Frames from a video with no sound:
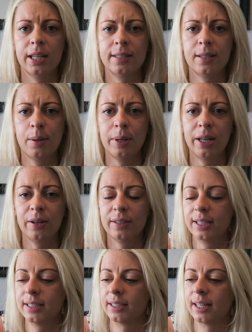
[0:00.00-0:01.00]
and there's so many
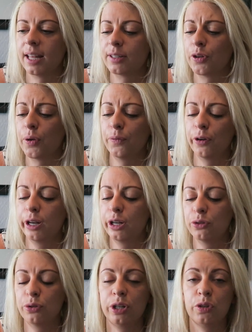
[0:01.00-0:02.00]
ideas in there, so I'm really
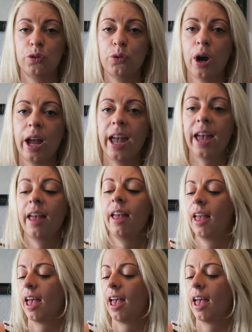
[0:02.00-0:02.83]
intrigued to try it.